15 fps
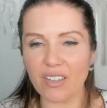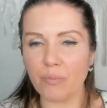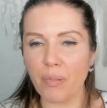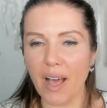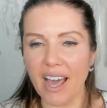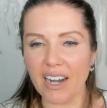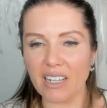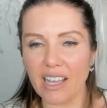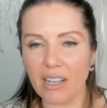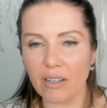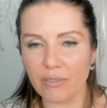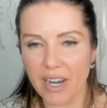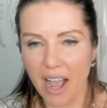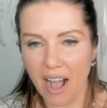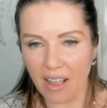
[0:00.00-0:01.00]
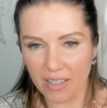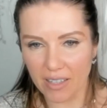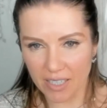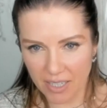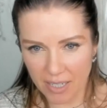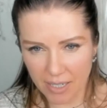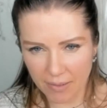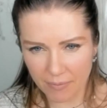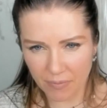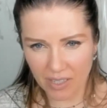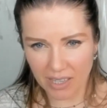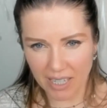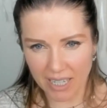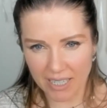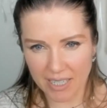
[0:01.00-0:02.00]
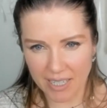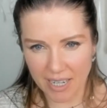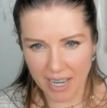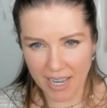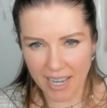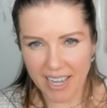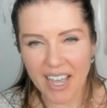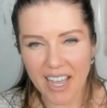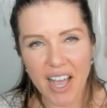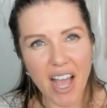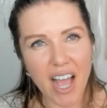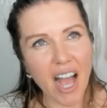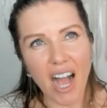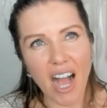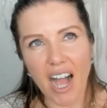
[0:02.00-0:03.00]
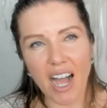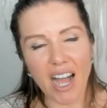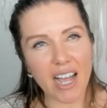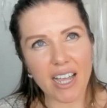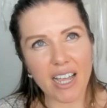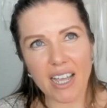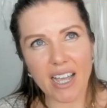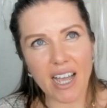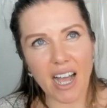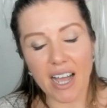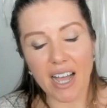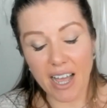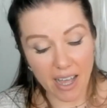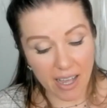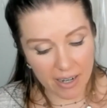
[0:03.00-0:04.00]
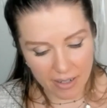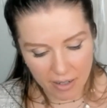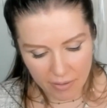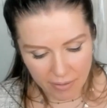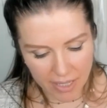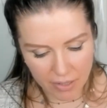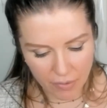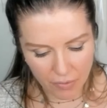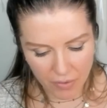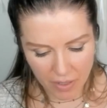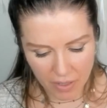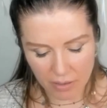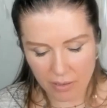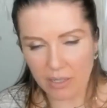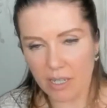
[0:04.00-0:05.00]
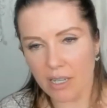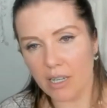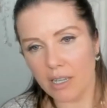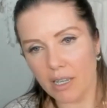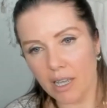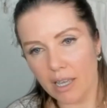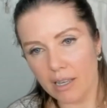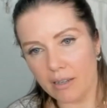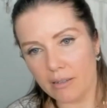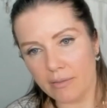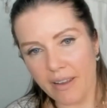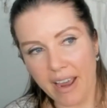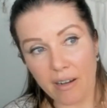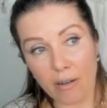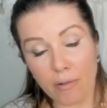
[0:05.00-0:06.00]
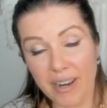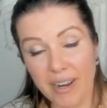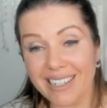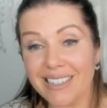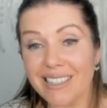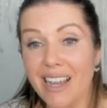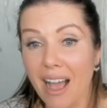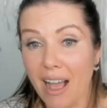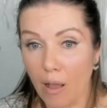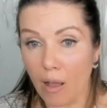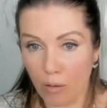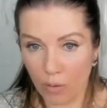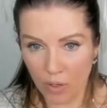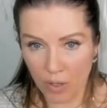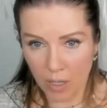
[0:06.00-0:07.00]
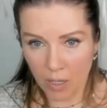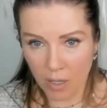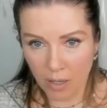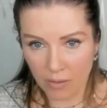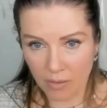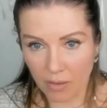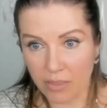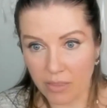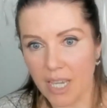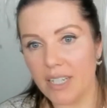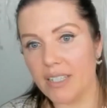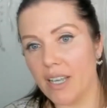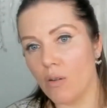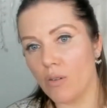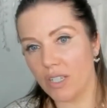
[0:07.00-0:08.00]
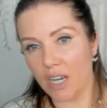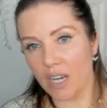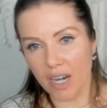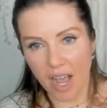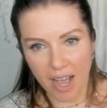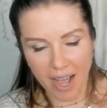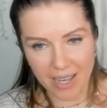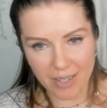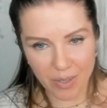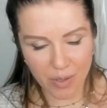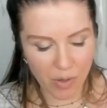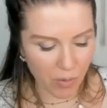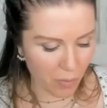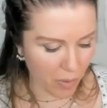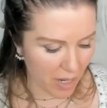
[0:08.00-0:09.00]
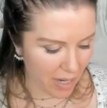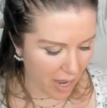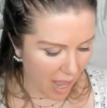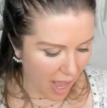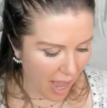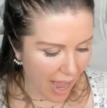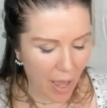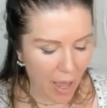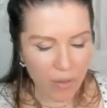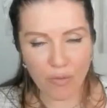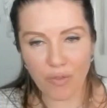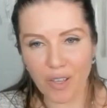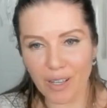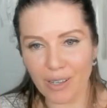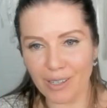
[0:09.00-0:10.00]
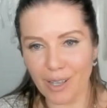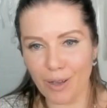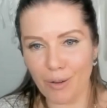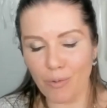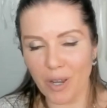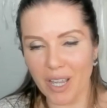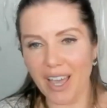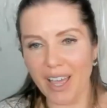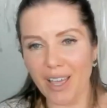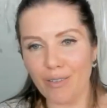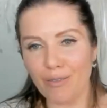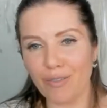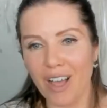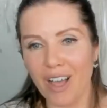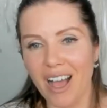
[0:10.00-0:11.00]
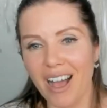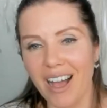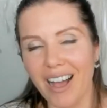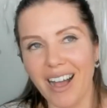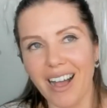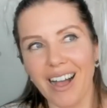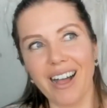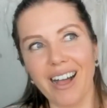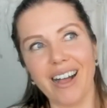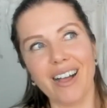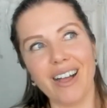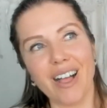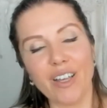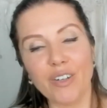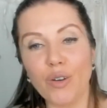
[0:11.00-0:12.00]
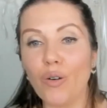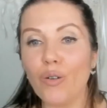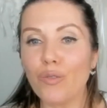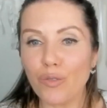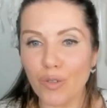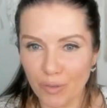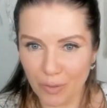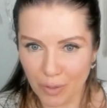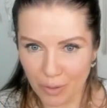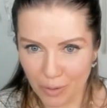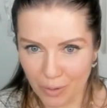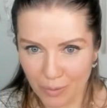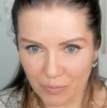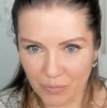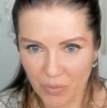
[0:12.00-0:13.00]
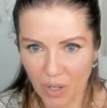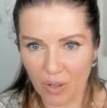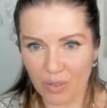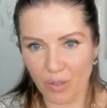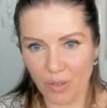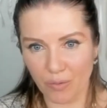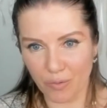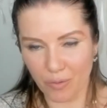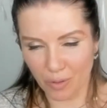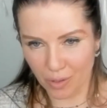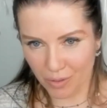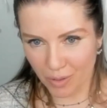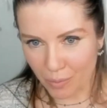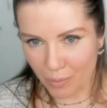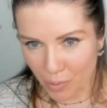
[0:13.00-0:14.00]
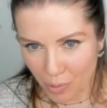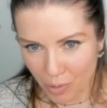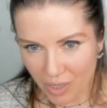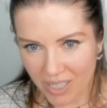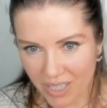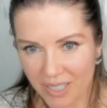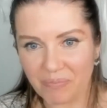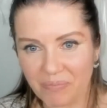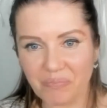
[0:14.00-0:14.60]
parallel reality, let's say, I had a great difficulty in narrowing down the things I was going to ask you, but I feel we gave an overview on the book.